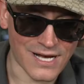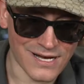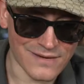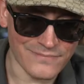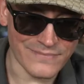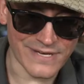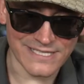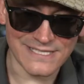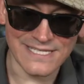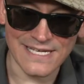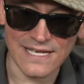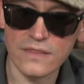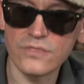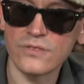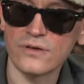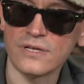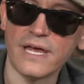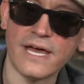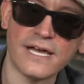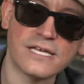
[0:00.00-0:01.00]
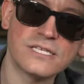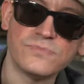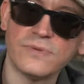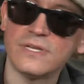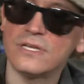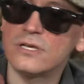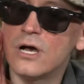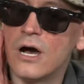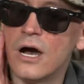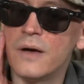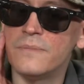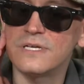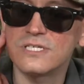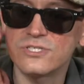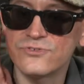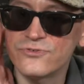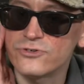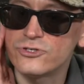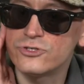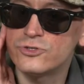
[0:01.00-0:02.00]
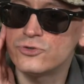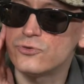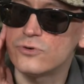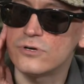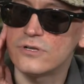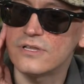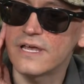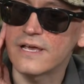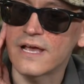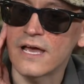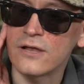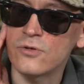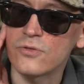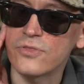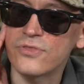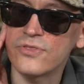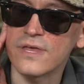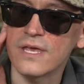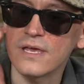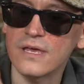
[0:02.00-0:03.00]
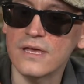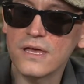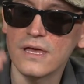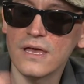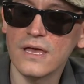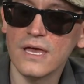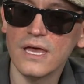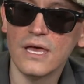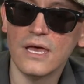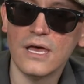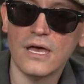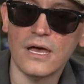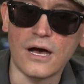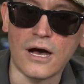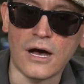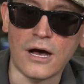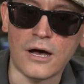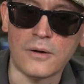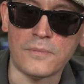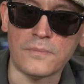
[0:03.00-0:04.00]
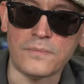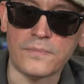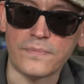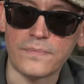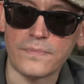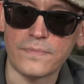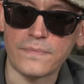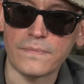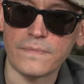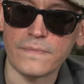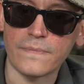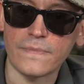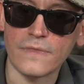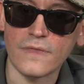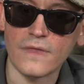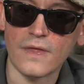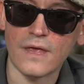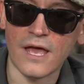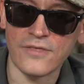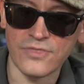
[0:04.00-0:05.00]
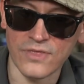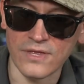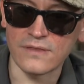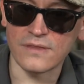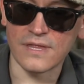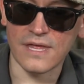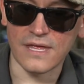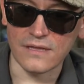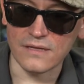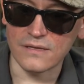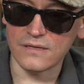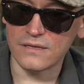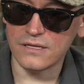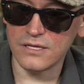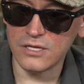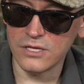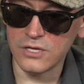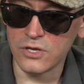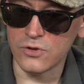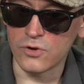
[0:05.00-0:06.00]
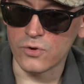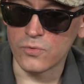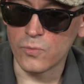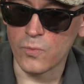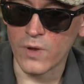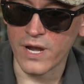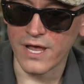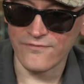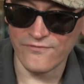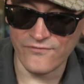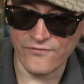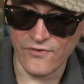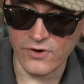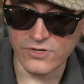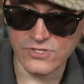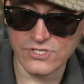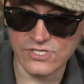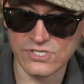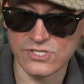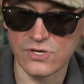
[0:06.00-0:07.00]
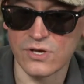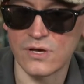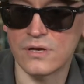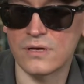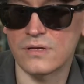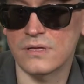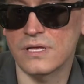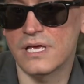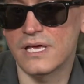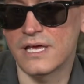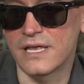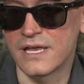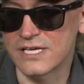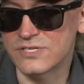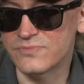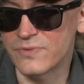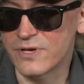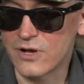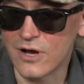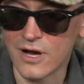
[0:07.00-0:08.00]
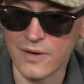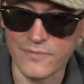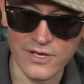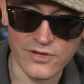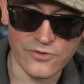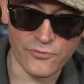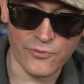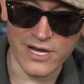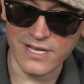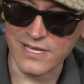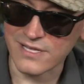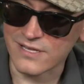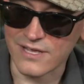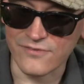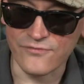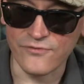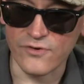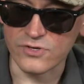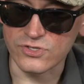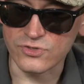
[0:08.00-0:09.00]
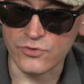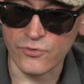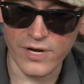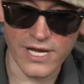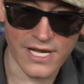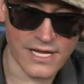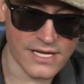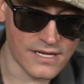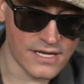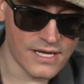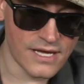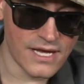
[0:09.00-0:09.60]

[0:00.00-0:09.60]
cut my teeth on X-Men comics, for sure. Like, I don't think, um, I think that, you know, when I first saw an X-Men comic, read it in like first grade,